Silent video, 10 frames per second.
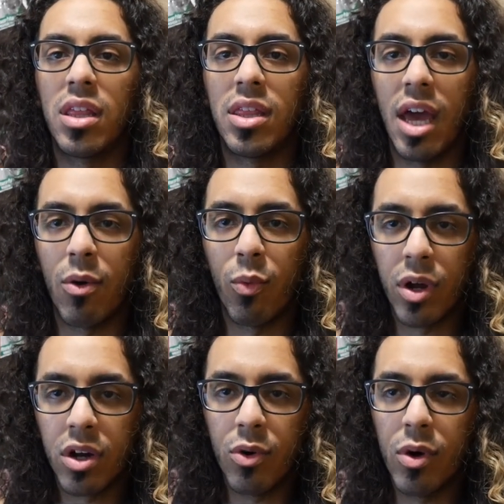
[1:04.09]
that
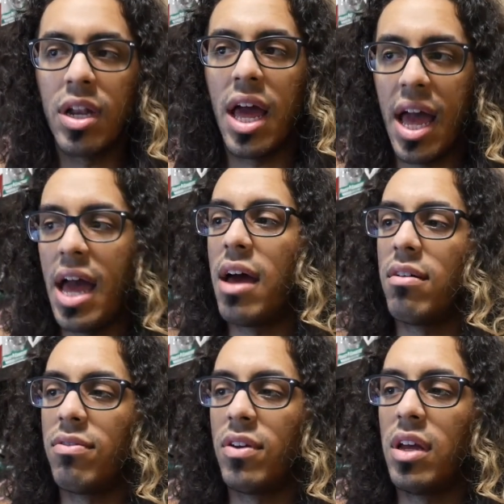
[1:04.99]
we're going to
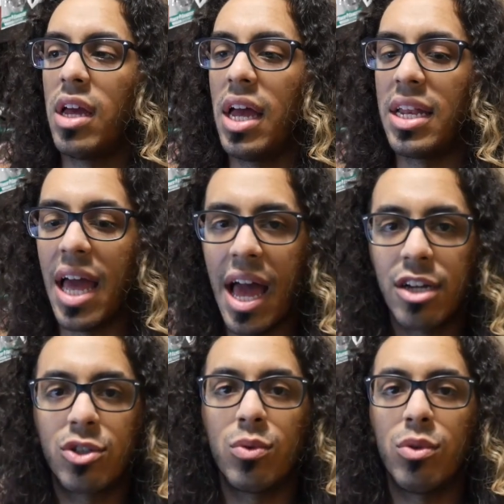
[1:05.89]
have an
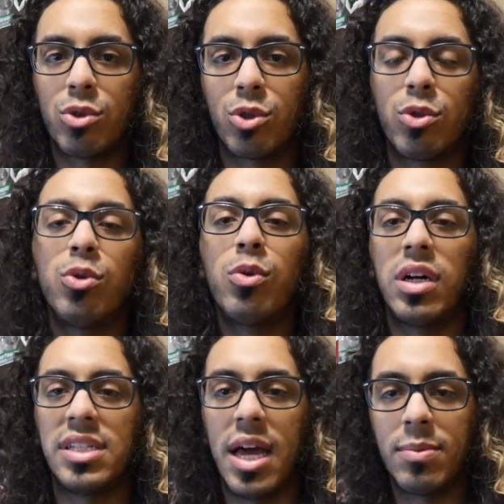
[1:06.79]
actual true
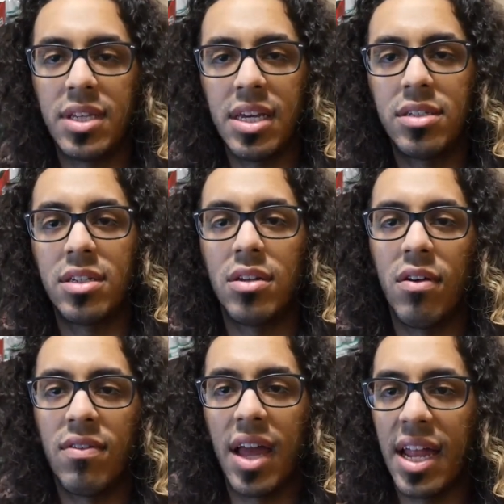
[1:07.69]
adaptation
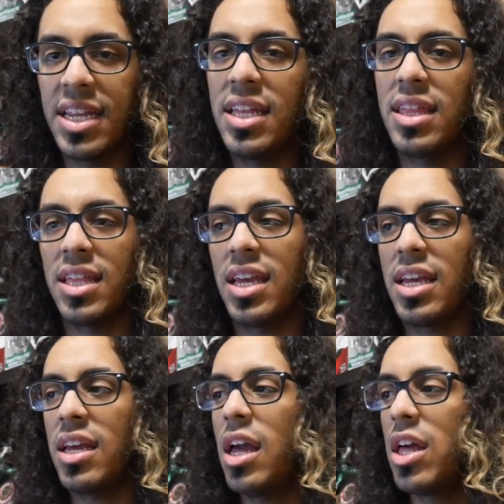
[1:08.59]
of
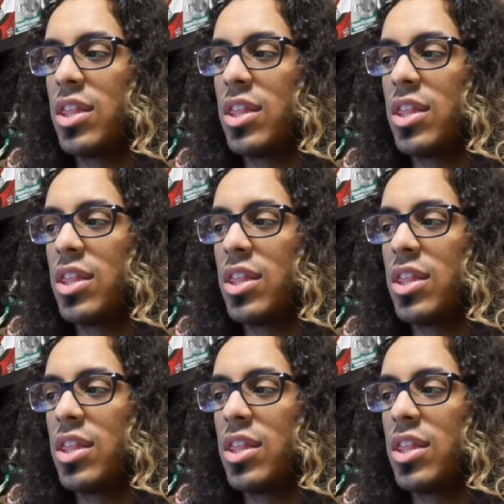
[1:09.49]
anything